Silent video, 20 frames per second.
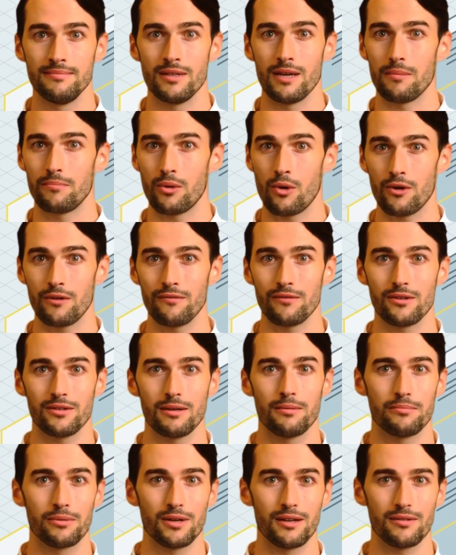Apart from
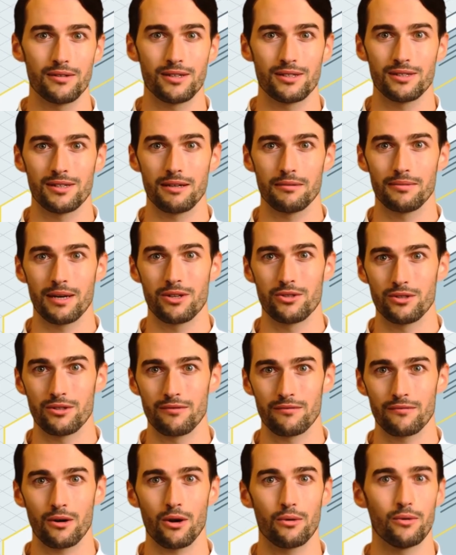the previously
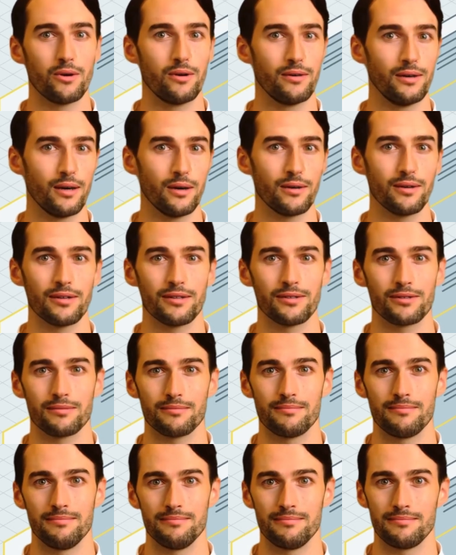mentioned vulnerabilities,
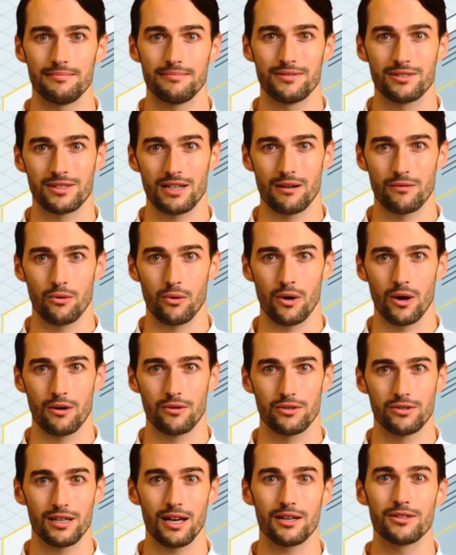several
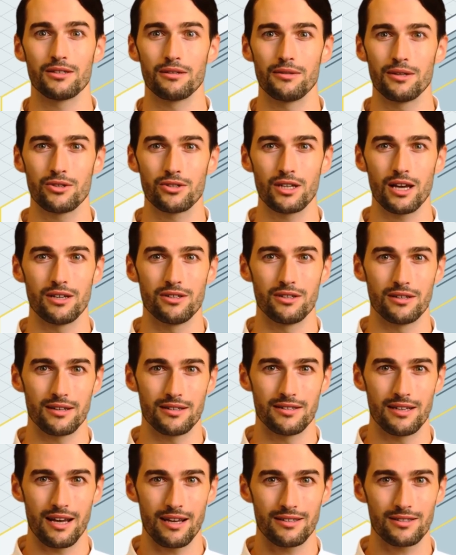other types of injection
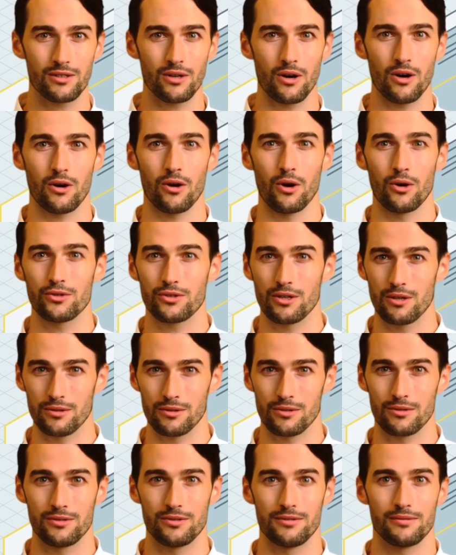attacks are also
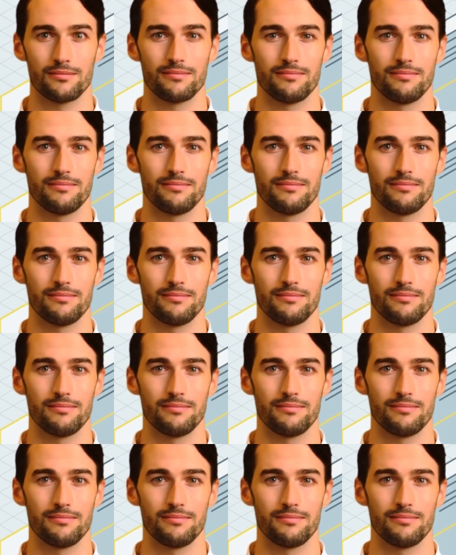used.